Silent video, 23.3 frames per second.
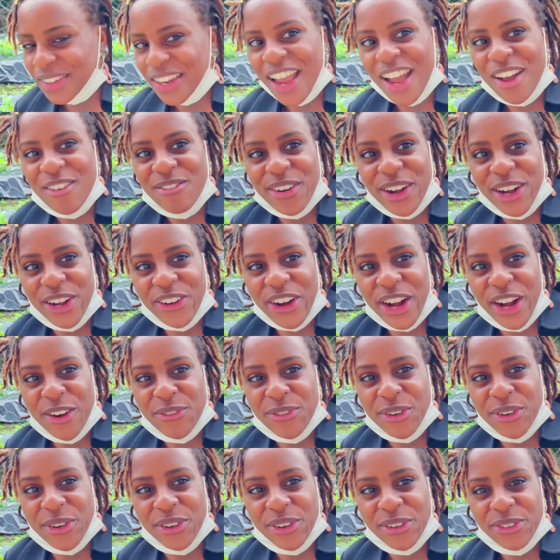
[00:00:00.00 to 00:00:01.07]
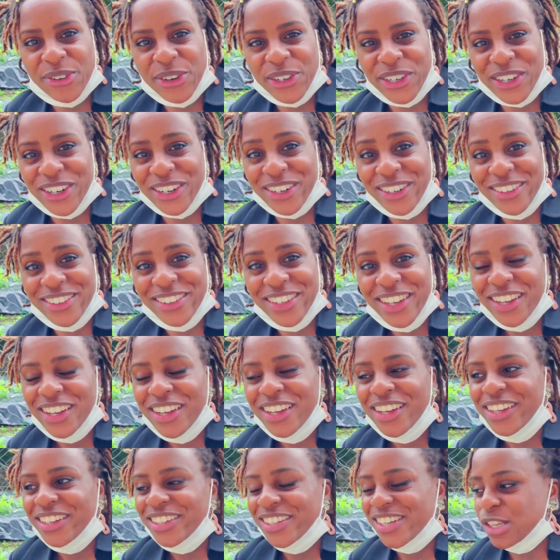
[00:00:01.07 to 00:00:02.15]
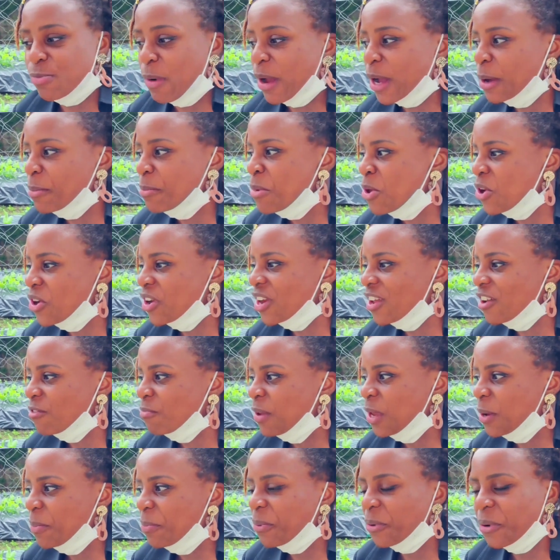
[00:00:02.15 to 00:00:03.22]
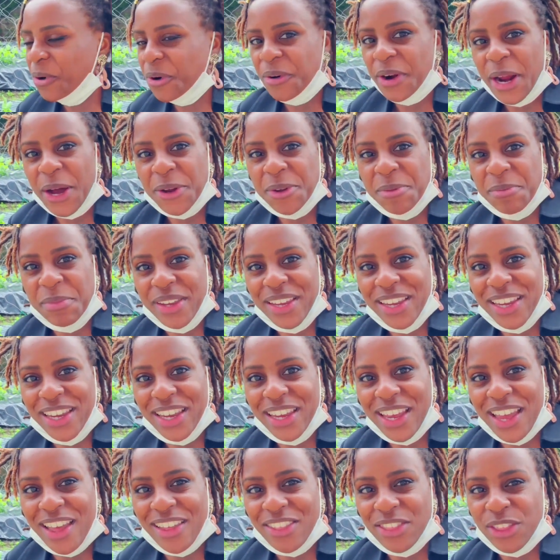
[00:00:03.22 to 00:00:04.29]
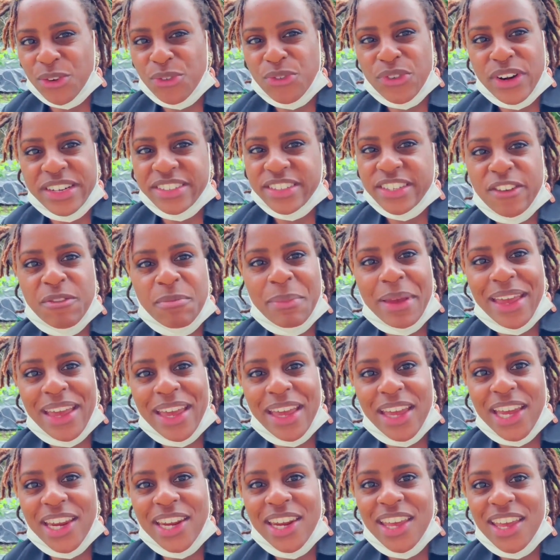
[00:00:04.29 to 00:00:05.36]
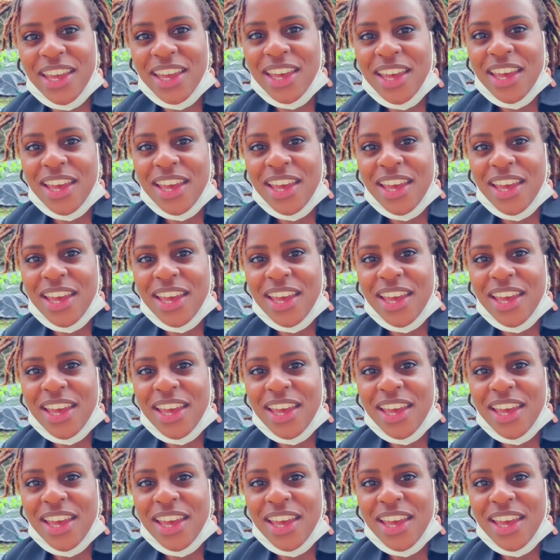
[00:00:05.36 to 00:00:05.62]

Yeah, I'm very grateful for just my community of people around me and the friends I've made,